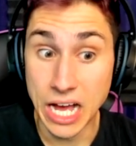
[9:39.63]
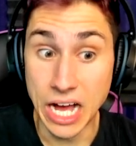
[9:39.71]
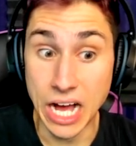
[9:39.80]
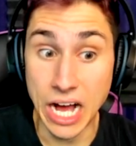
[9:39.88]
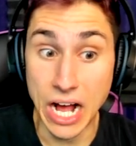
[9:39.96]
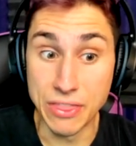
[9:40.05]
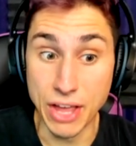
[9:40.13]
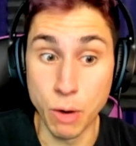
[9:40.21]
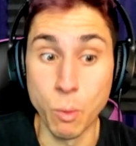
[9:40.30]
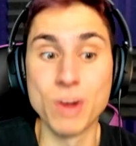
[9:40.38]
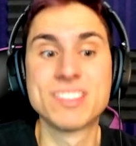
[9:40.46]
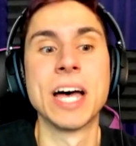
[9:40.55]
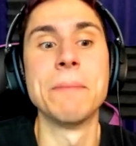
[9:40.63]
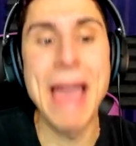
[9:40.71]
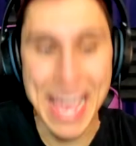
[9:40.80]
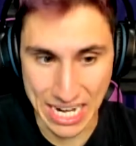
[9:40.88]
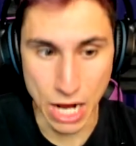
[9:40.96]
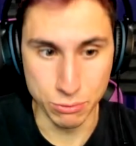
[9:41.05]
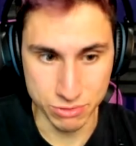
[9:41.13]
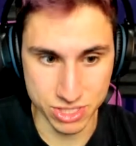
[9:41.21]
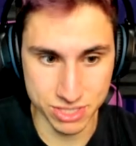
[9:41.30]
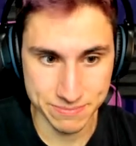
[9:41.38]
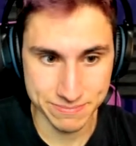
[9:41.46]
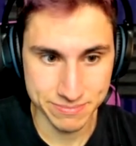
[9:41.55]
Uh, there were
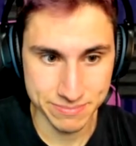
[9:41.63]
tomatoes.